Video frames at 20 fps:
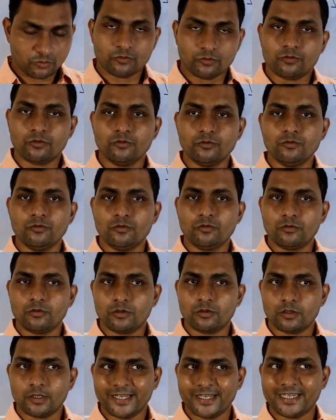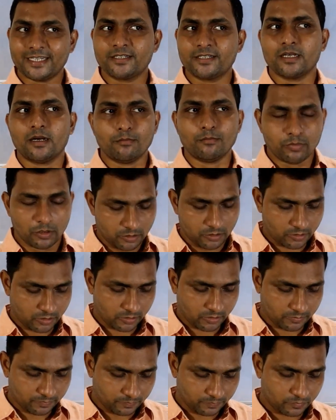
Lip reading: through examples.